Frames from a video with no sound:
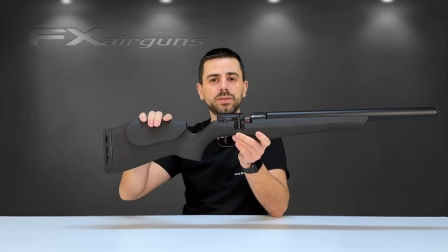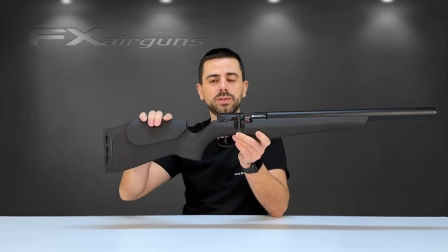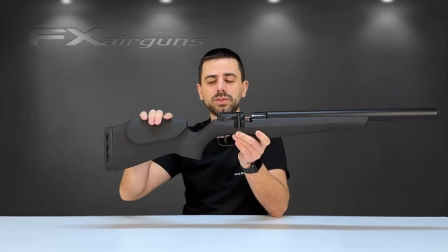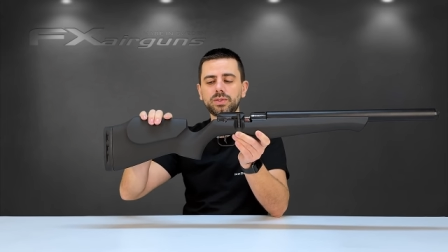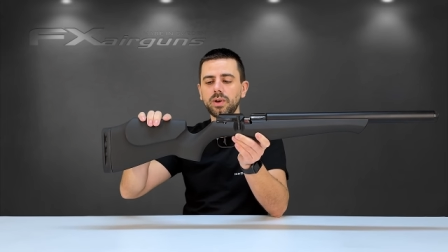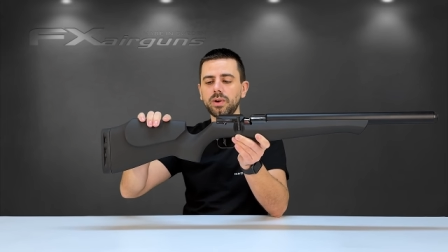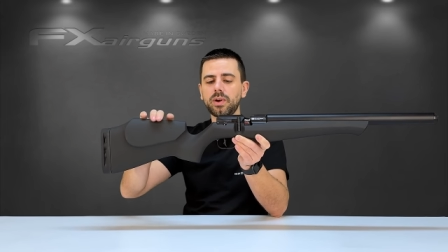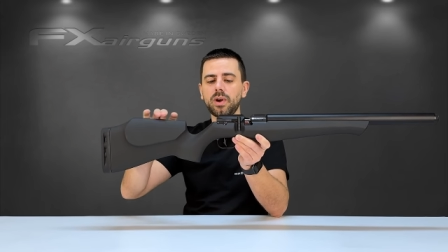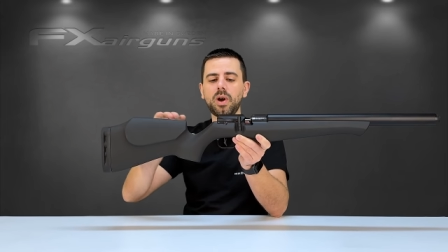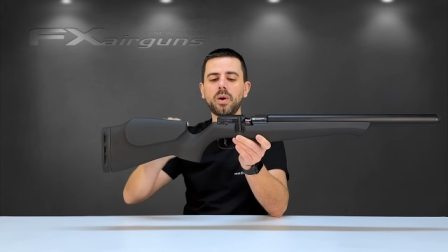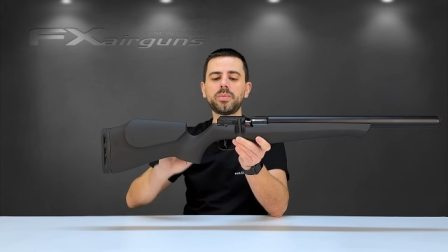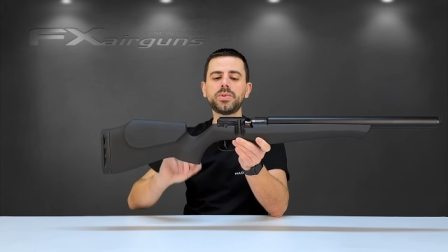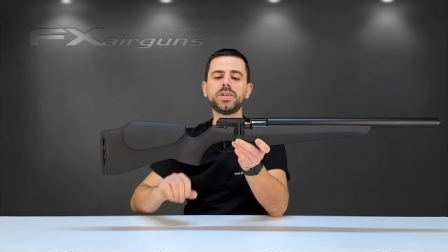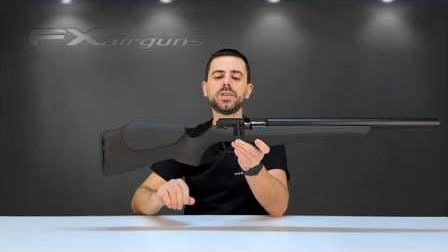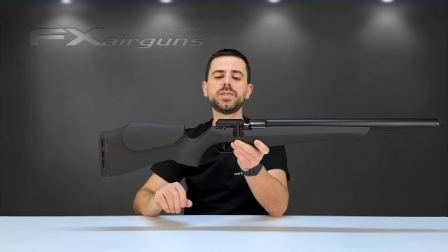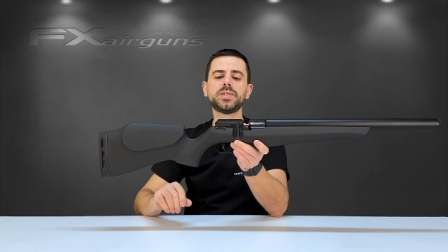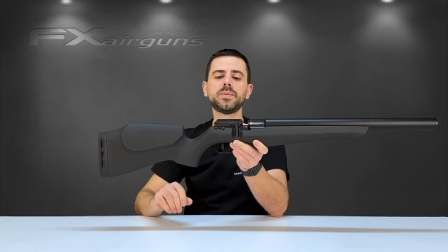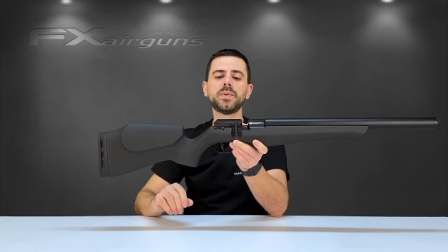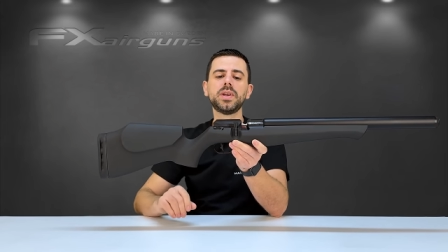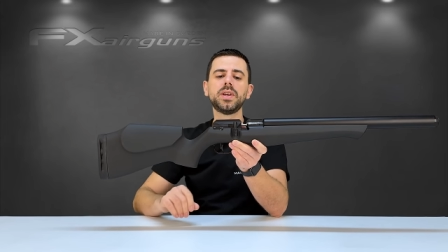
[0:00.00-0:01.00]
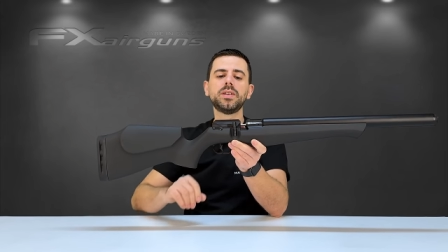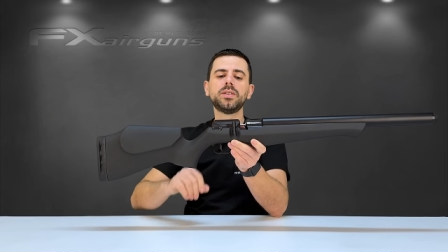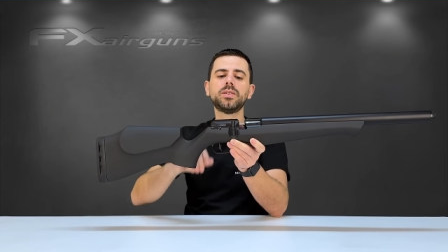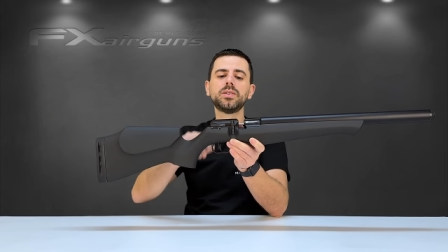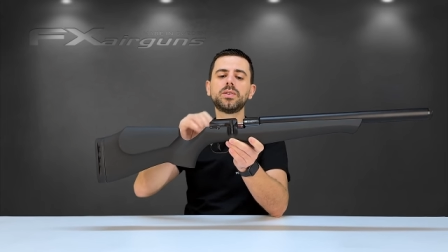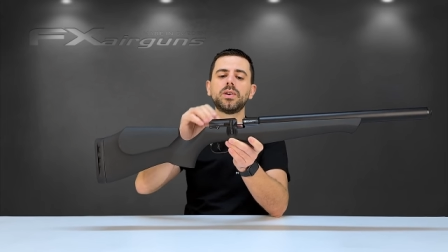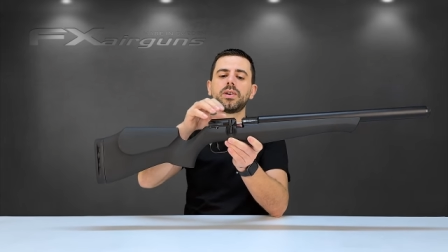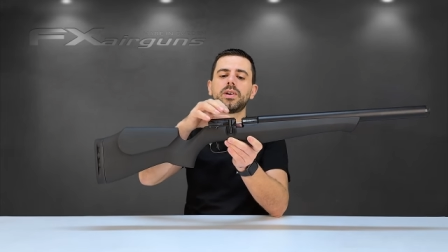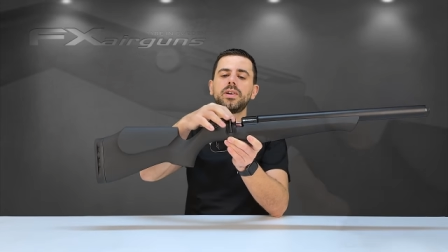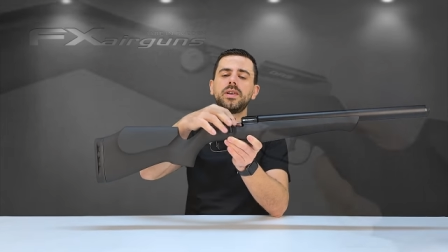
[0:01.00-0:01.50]
stock options, the
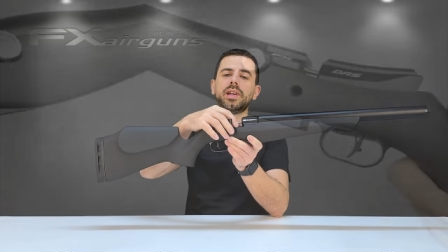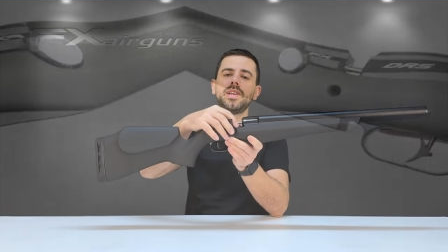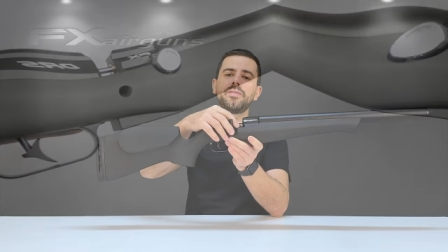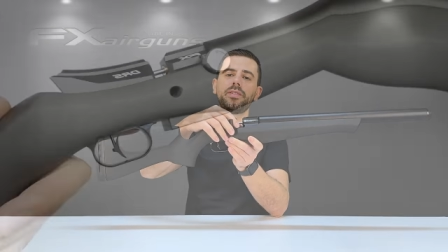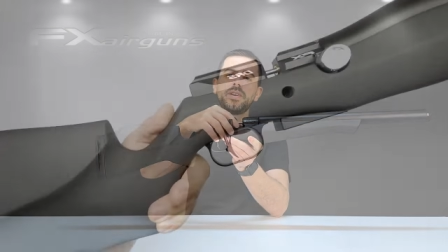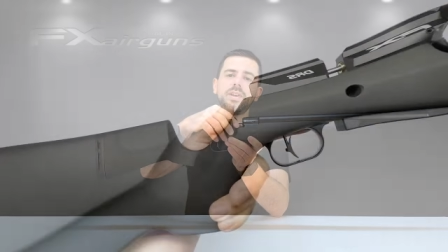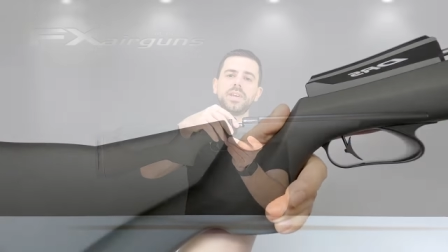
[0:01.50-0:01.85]
cocking lever